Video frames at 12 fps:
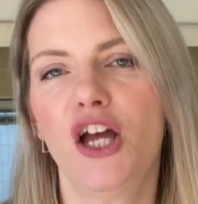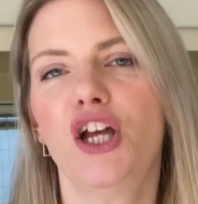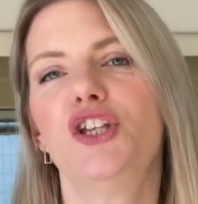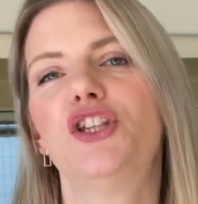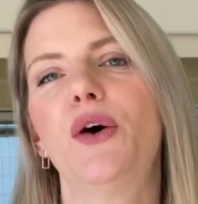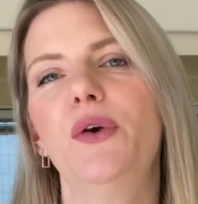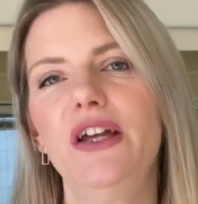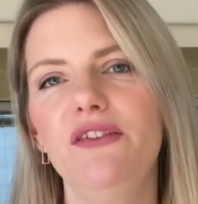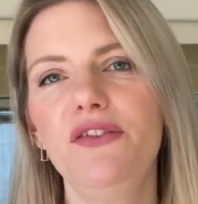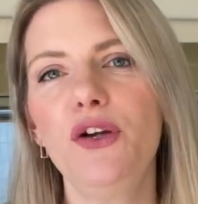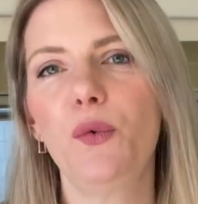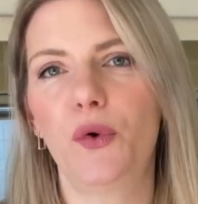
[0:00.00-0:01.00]
So
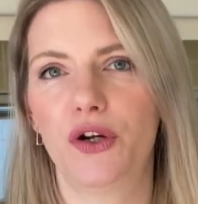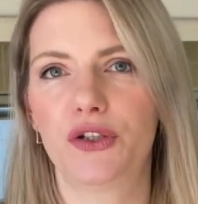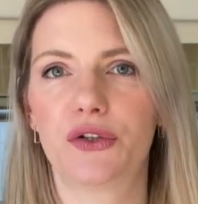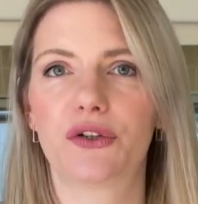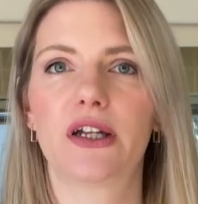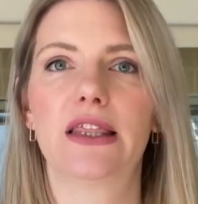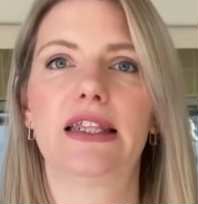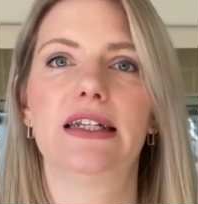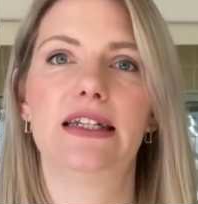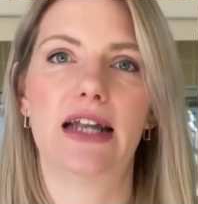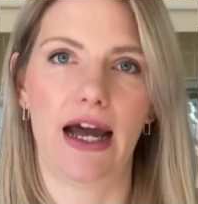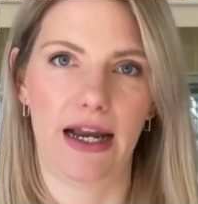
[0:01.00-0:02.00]
if you work during the
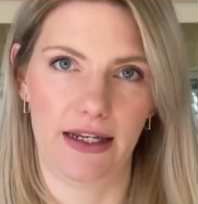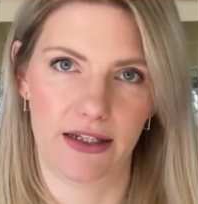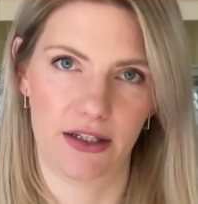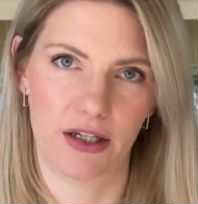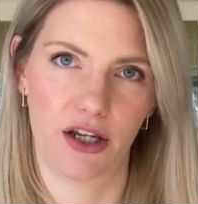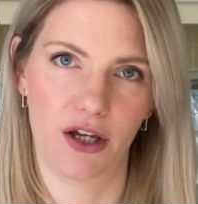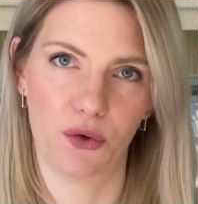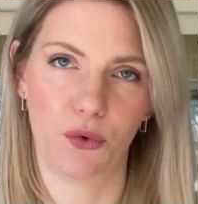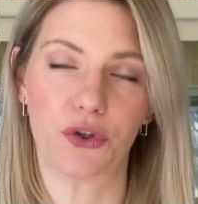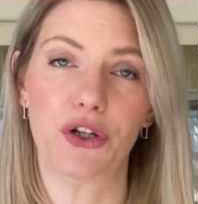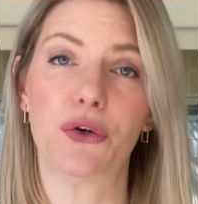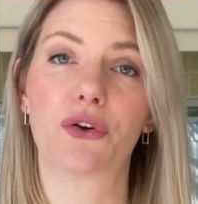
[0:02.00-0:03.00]
night
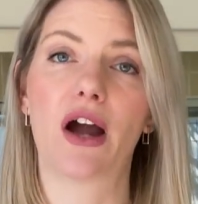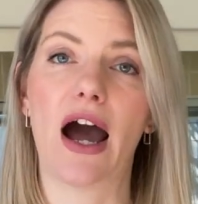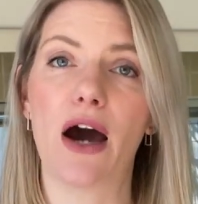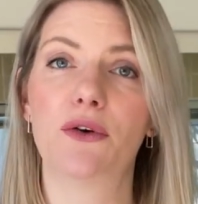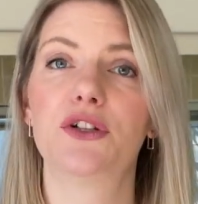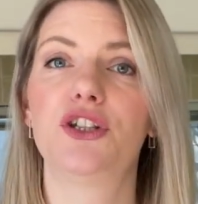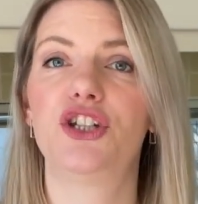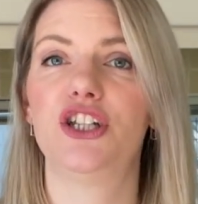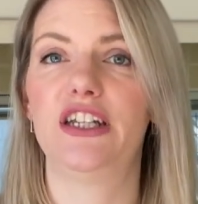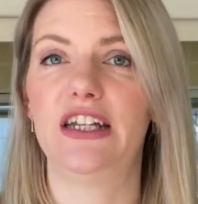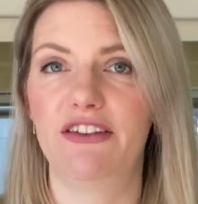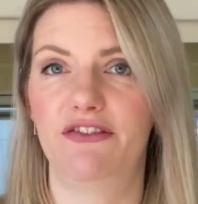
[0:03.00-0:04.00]
or your hours
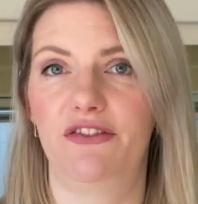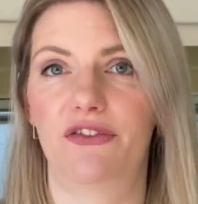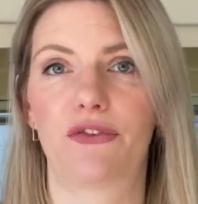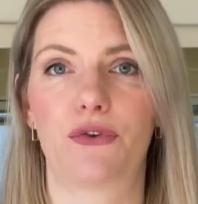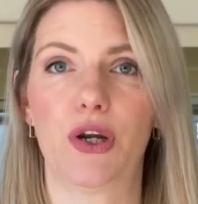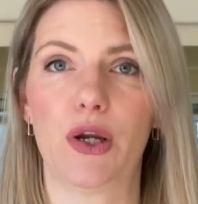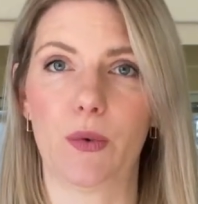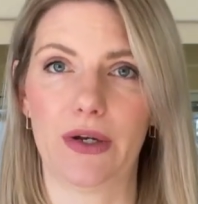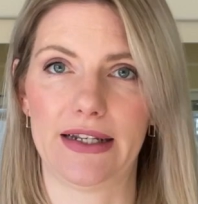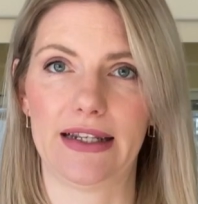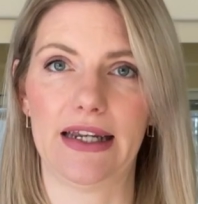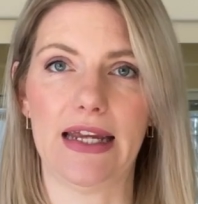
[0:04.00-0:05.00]
shift
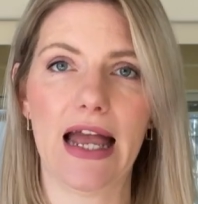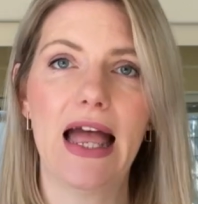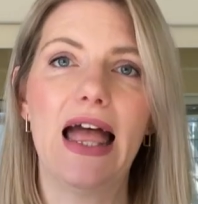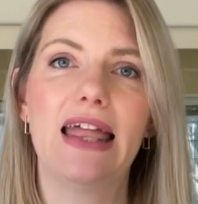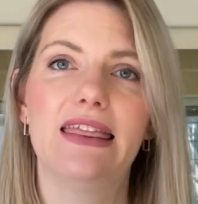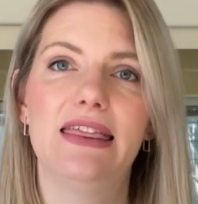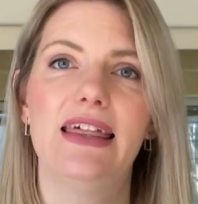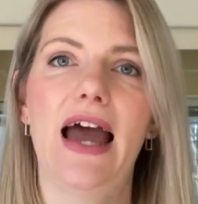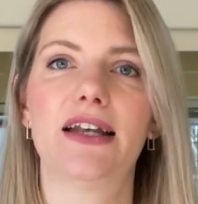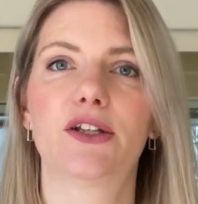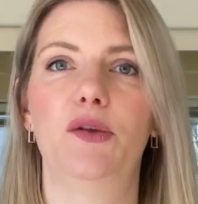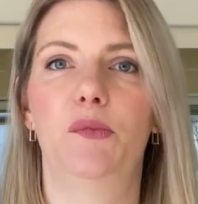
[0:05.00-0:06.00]
frequently,
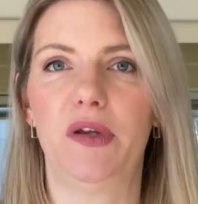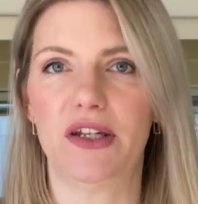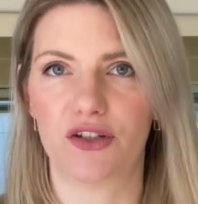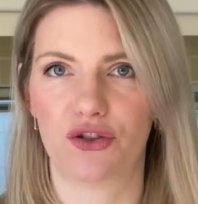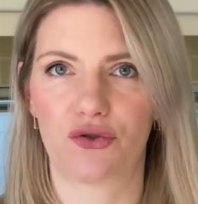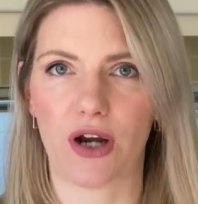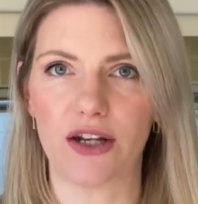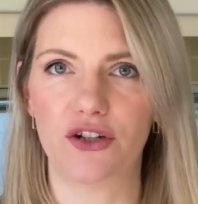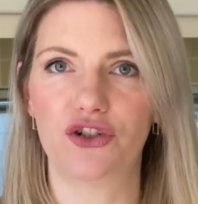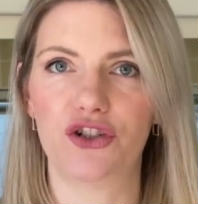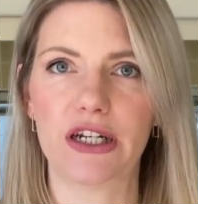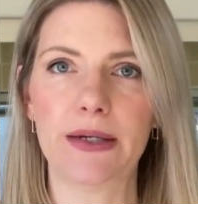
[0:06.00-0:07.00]
that could be a
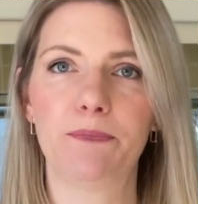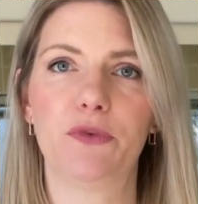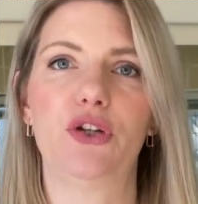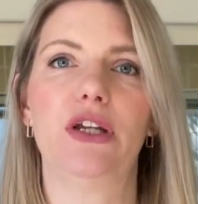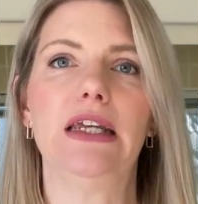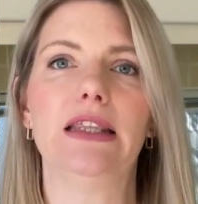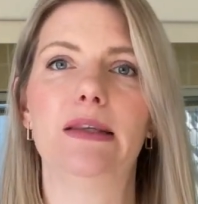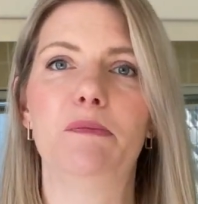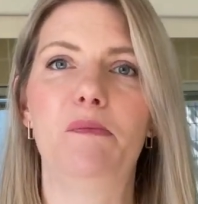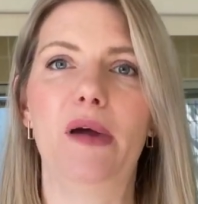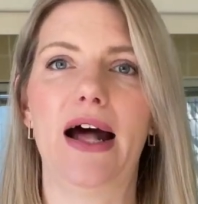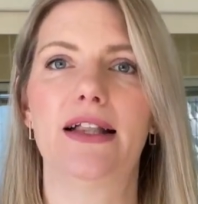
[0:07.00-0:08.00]
strategy to eat the
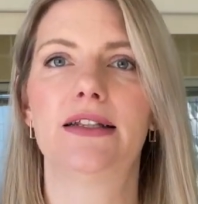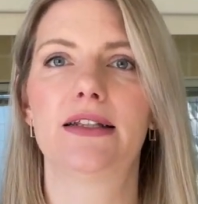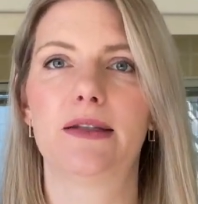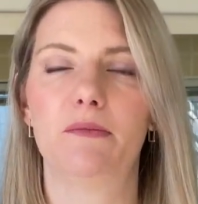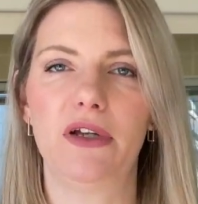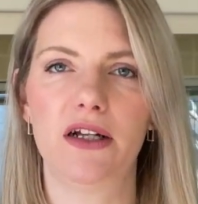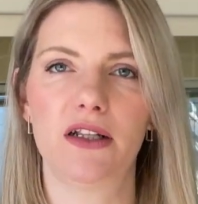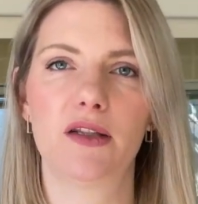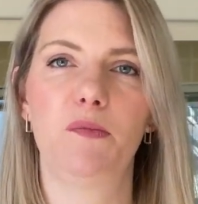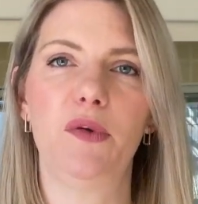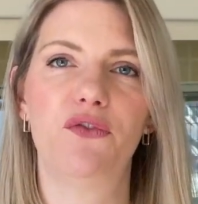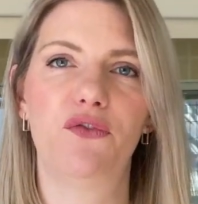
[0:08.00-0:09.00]
balanced meals
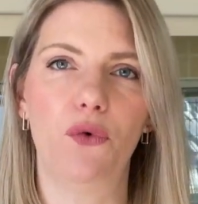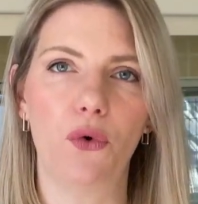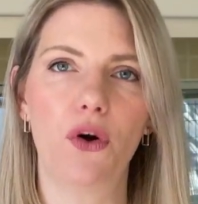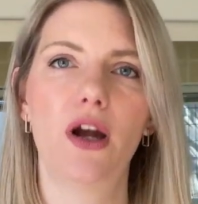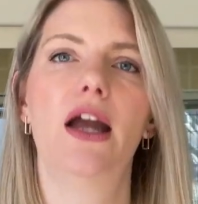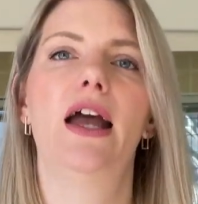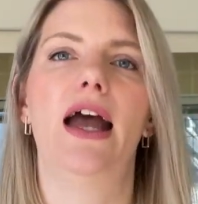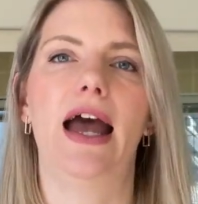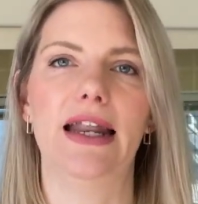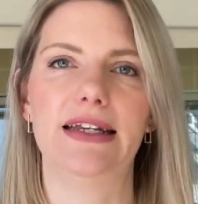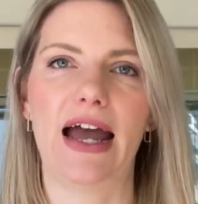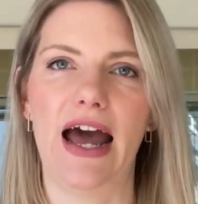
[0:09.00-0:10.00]
before
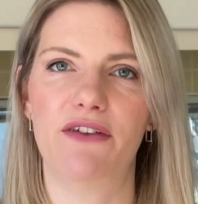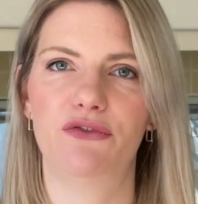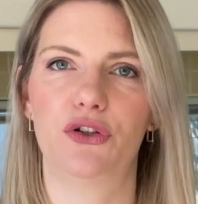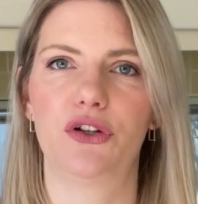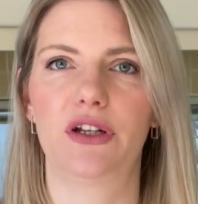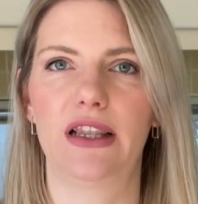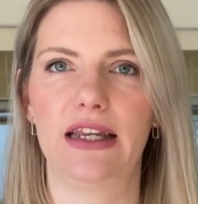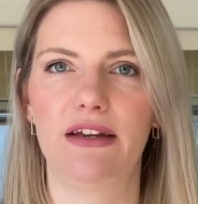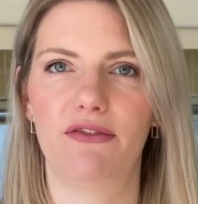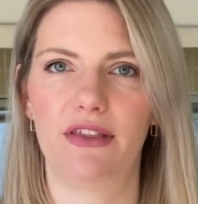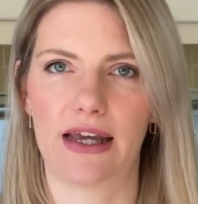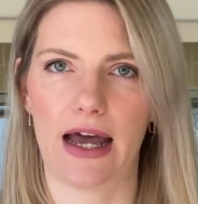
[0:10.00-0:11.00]
and after you
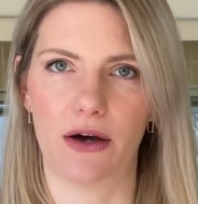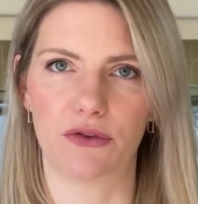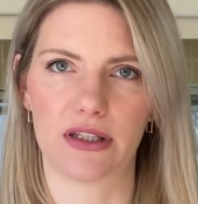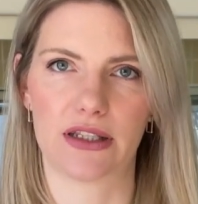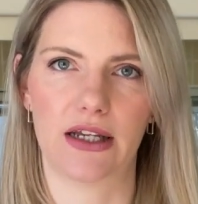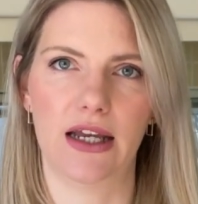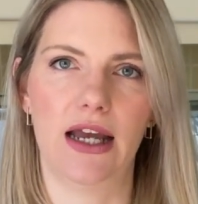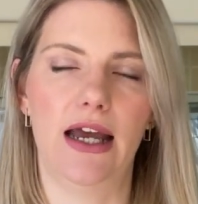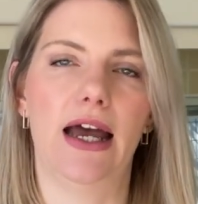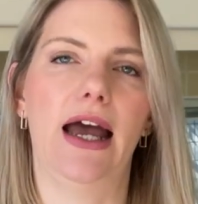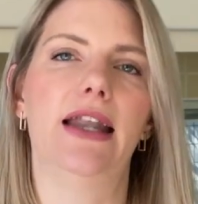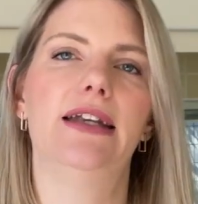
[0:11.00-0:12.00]
leave the house.
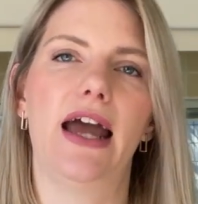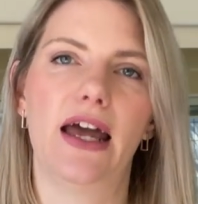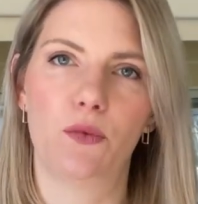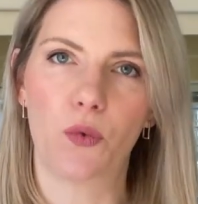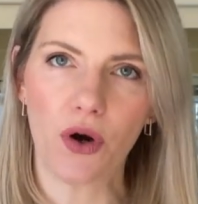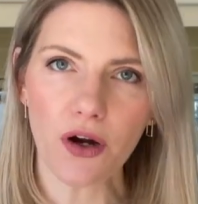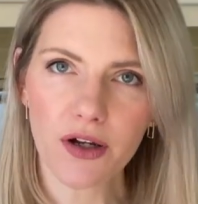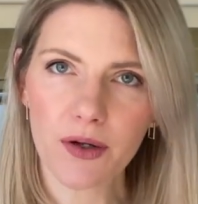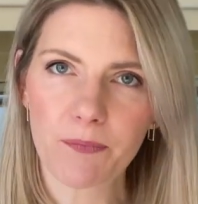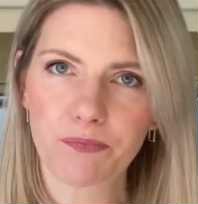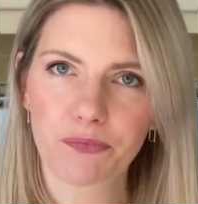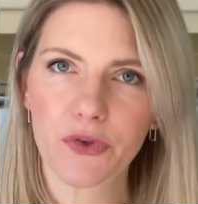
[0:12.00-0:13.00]
And at work,
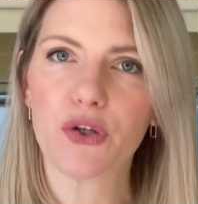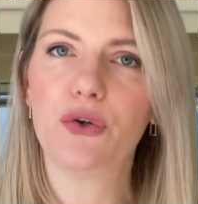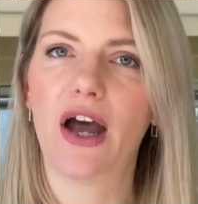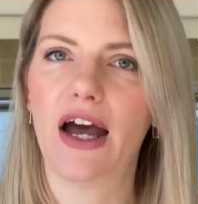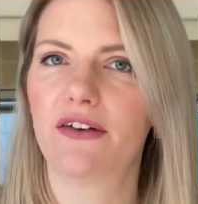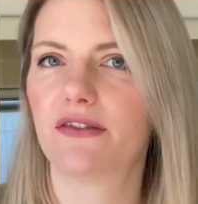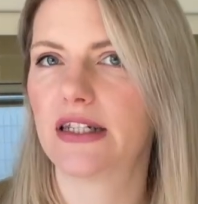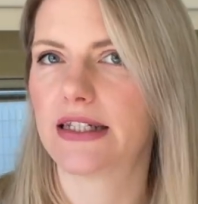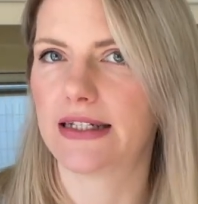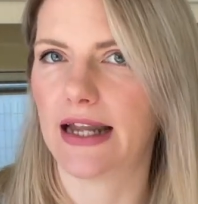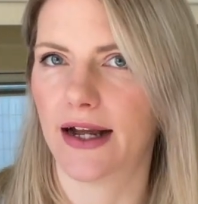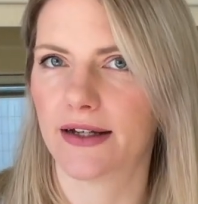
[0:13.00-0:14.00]
you have the
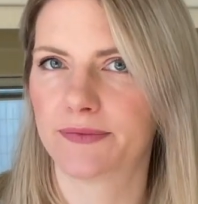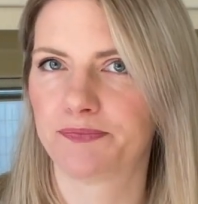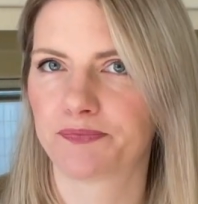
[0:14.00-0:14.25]
snack.